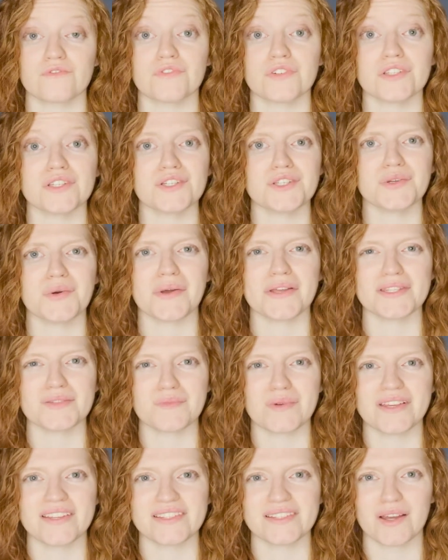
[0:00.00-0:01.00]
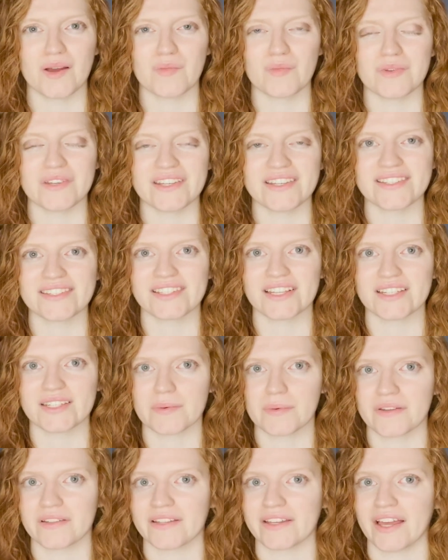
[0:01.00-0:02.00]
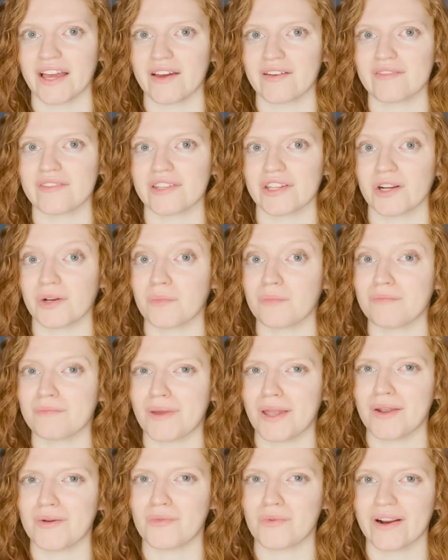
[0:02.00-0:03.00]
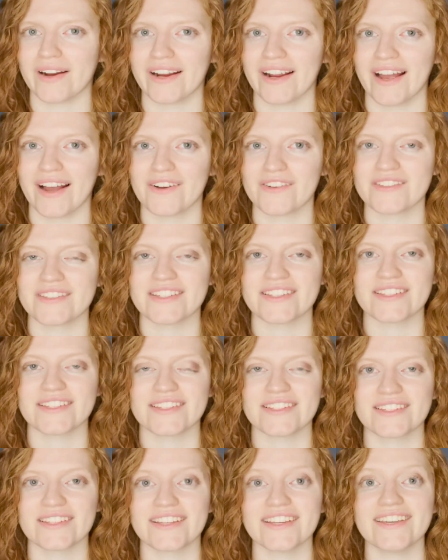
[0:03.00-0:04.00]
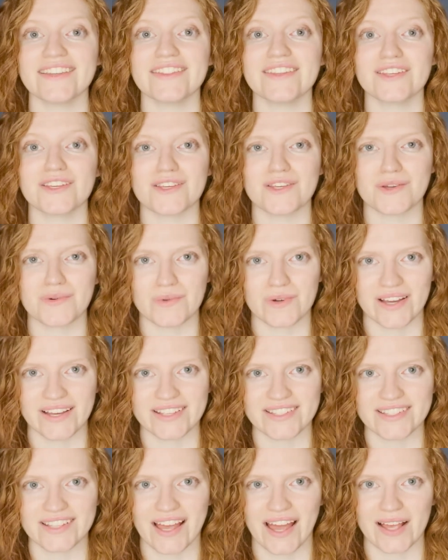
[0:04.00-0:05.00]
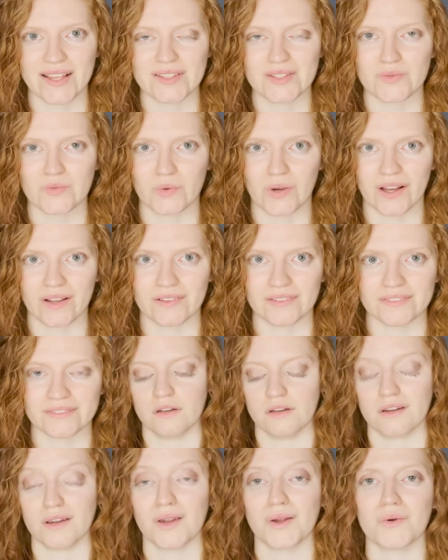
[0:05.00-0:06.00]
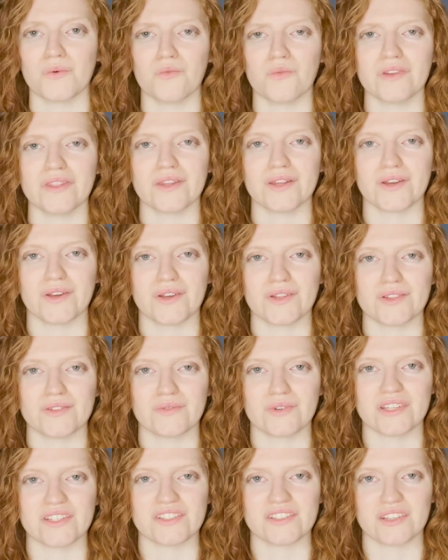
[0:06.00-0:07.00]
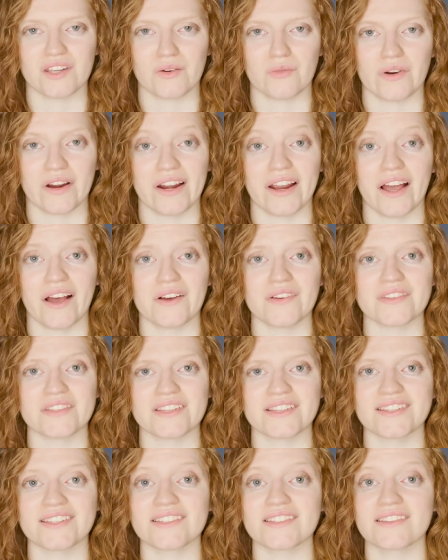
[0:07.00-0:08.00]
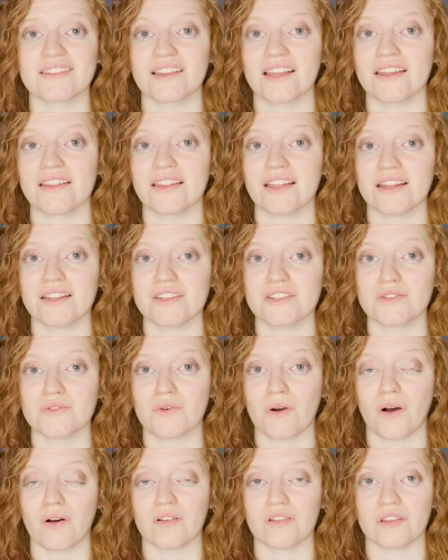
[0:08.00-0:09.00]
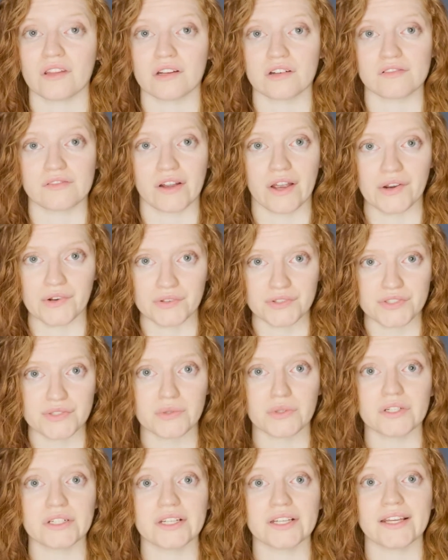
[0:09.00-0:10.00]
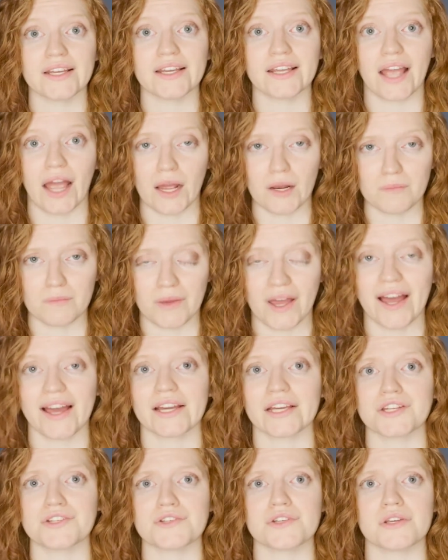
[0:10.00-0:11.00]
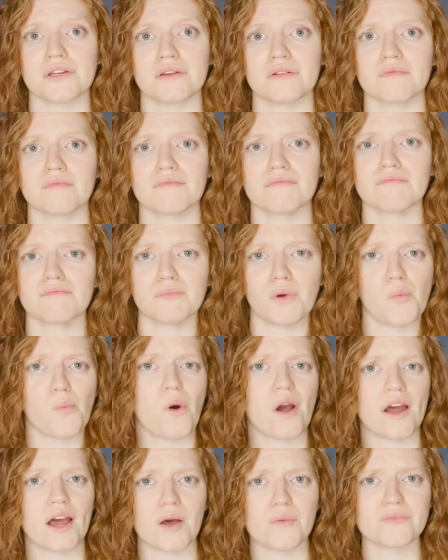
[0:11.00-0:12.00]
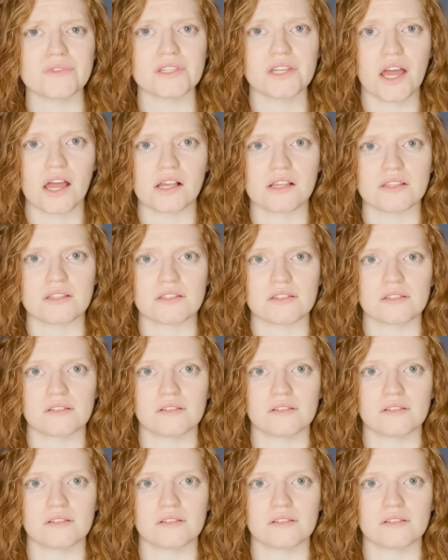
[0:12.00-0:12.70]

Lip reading: the US-based companies, they typically have their main warehouses in the US as well. When the goods reach their warehouses, they then do all of their final sorting and packaging. But what comes next?